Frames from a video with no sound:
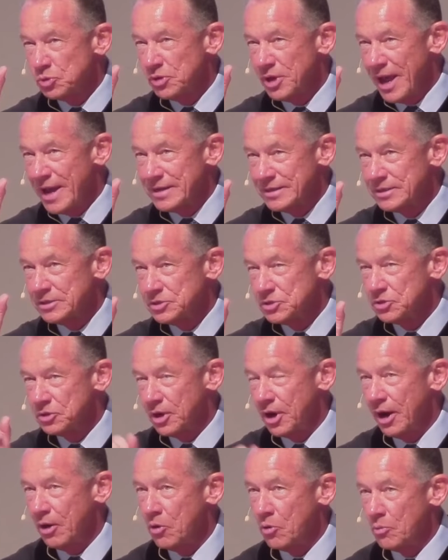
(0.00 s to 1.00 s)
light into our
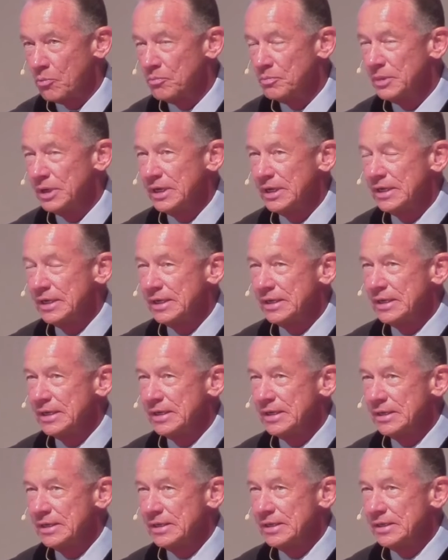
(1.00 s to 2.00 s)
home.
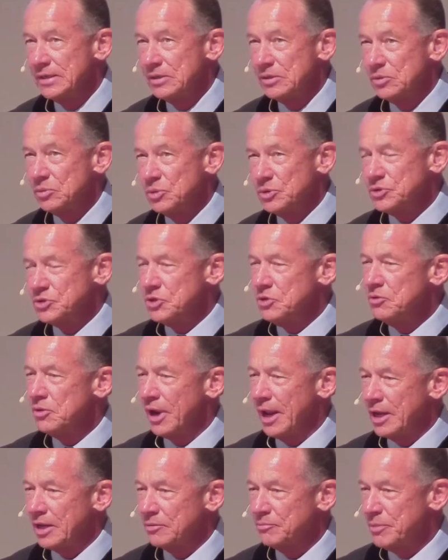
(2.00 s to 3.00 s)
What do you
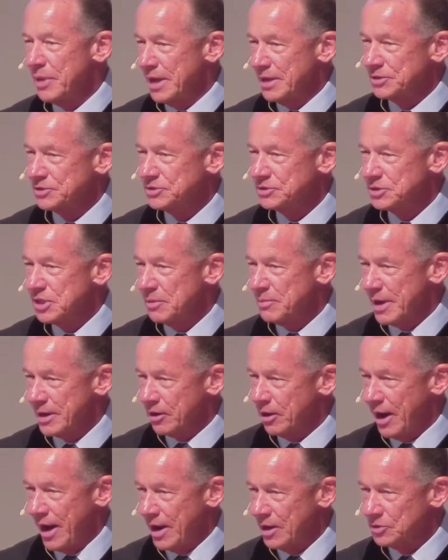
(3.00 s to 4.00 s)
like best about
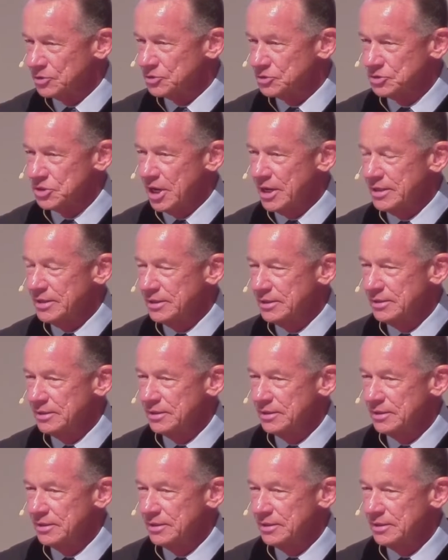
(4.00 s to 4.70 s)
our house, son?"